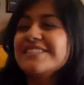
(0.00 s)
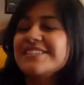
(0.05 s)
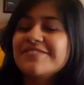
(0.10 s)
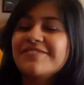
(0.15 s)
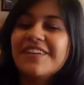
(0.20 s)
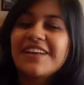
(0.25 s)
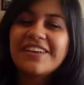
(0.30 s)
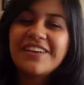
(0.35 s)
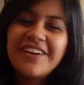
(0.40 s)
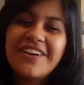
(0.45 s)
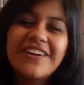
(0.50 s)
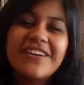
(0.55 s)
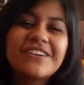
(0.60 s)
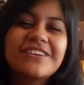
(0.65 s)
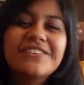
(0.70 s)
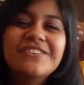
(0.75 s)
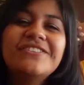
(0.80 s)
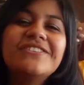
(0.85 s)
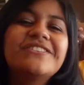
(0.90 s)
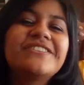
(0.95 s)
So I'm like, oh
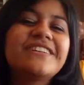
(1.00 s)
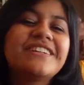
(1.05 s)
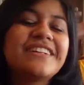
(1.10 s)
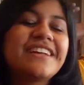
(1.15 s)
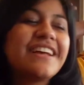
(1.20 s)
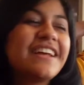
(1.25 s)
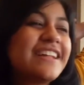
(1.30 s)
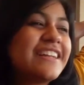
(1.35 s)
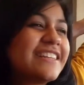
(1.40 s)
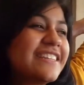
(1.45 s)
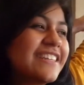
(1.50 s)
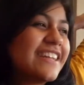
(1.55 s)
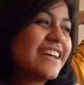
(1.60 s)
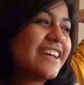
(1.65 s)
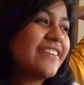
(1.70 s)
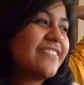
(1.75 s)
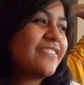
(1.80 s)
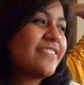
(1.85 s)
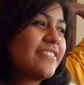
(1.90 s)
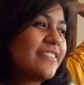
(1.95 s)
cool, and
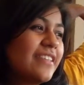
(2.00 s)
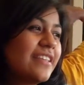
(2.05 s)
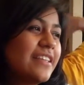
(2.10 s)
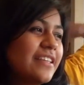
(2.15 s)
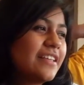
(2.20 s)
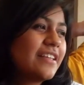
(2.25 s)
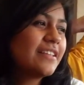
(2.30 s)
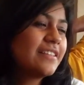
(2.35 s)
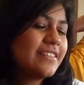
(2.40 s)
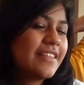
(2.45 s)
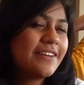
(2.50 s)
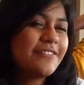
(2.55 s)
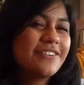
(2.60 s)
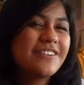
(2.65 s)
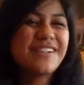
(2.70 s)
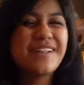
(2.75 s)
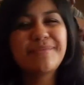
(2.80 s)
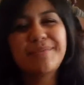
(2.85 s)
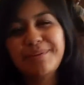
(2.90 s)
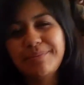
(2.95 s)
they
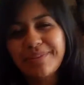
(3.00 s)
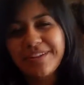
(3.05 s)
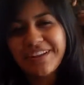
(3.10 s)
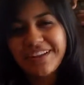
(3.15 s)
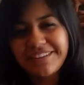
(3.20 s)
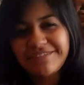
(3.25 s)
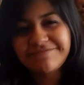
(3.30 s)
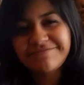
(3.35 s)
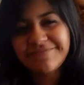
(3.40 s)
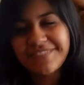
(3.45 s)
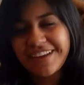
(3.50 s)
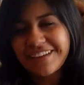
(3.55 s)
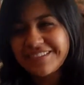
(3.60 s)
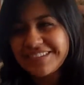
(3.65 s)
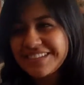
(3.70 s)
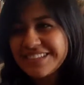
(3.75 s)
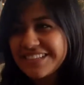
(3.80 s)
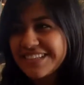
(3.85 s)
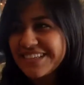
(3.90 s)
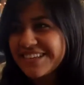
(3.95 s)
wouldn't let me play,
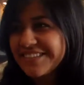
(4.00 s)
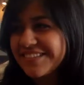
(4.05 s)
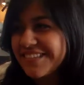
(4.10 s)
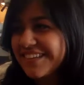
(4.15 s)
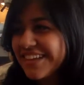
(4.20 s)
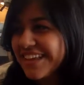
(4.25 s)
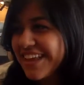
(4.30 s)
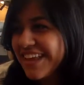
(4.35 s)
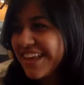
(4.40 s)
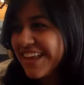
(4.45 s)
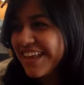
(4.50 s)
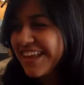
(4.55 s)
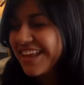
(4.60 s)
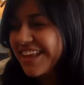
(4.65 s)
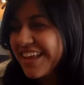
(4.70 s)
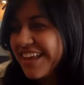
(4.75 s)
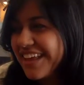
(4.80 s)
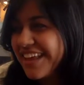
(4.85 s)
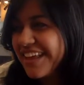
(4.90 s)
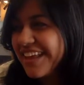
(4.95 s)
obviously.
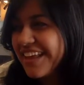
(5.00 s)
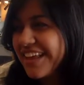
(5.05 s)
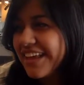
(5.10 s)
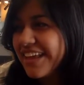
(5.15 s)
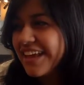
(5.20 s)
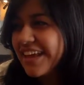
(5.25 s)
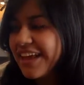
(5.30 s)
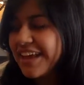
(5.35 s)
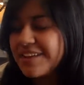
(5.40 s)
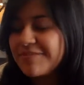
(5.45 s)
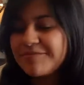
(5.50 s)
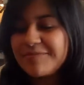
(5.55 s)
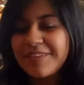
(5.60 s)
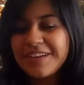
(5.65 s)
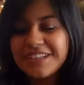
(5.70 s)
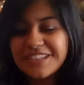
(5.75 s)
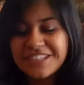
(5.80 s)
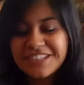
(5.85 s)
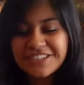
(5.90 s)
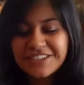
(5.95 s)
And
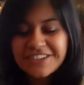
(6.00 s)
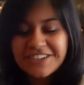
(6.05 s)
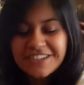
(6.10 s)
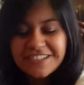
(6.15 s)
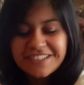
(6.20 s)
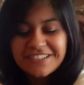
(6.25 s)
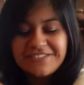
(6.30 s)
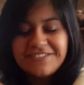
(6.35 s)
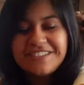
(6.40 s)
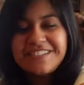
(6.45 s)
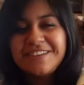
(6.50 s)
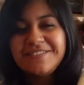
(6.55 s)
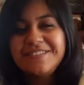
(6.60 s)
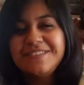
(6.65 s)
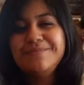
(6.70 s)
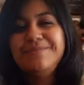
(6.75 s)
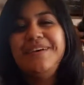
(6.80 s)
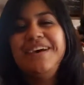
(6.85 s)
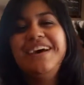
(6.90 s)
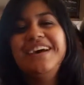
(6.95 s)
my ginger cousin was up
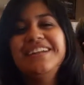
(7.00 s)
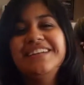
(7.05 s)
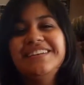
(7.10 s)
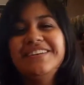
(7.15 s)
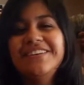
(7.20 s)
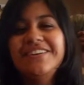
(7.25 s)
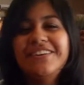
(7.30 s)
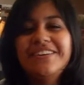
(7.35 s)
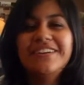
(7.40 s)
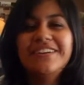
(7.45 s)
to bat.